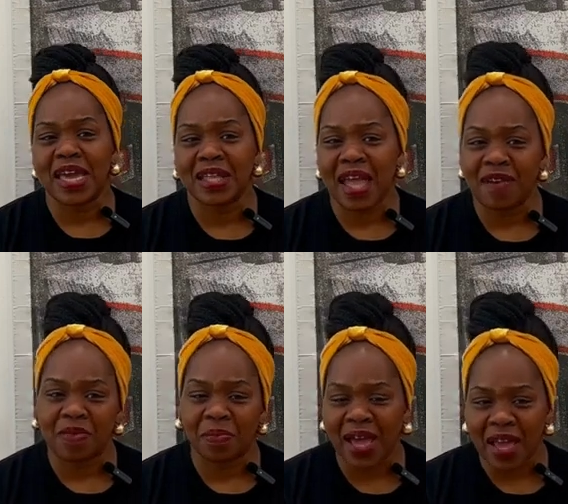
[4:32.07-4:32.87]
can't
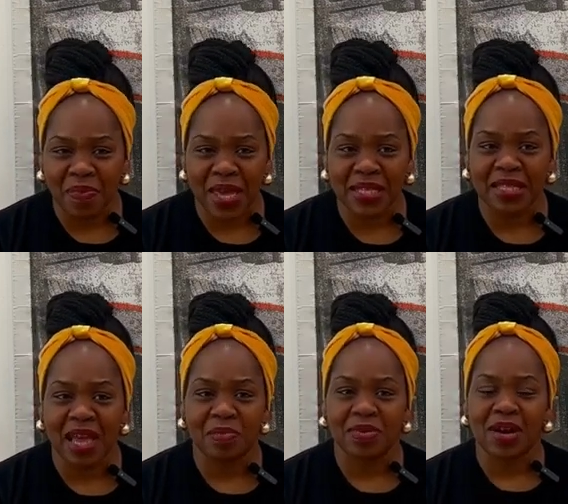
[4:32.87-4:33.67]
have a Black man's
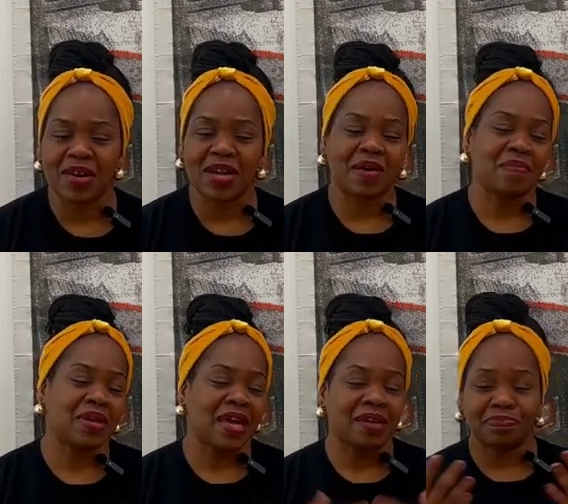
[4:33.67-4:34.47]
library? And I'm
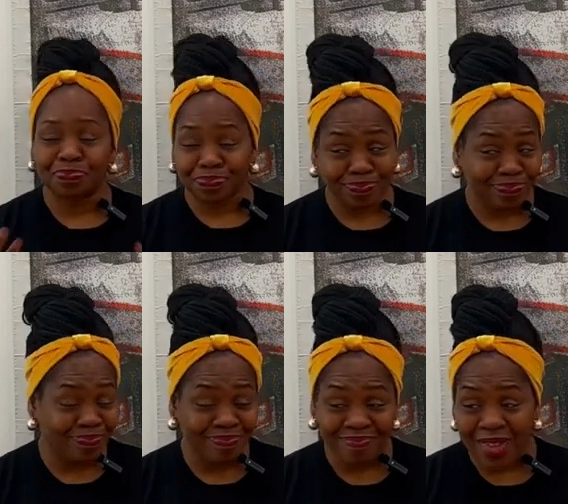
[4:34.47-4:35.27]
like,
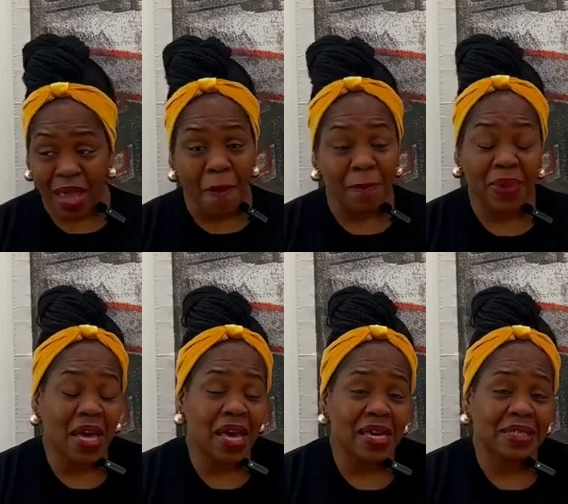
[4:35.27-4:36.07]

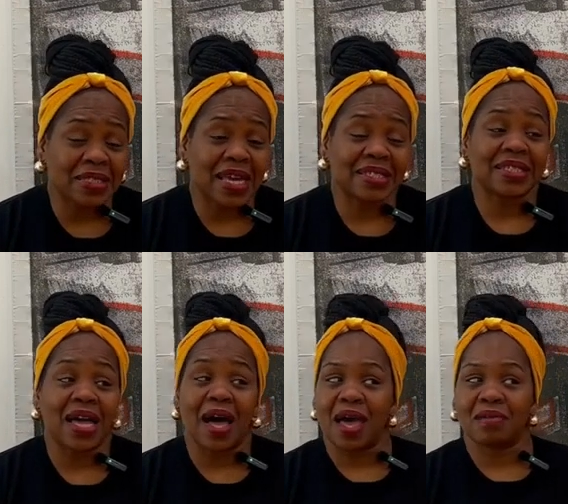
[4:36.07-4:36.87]
because that's
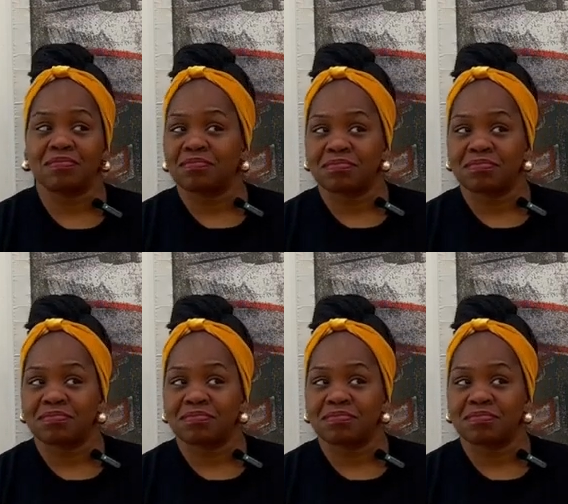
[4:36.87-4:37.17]
not